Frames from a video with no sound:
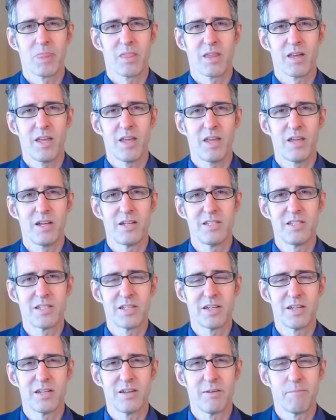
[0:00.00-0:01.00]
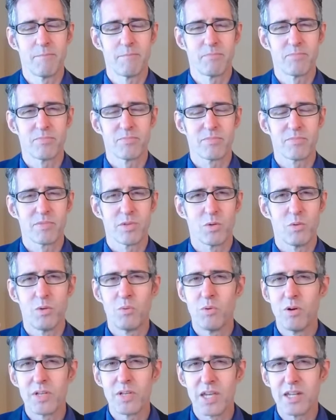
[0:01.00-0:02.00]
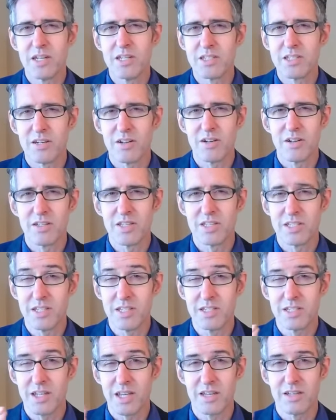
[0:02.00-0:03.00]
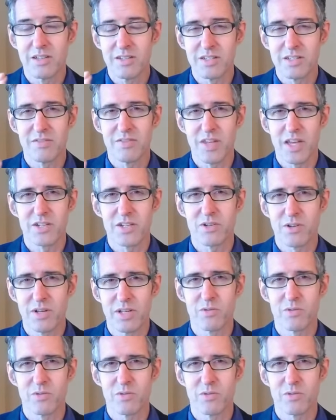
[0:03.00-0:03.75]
And uh, we won't get into all the details of that trained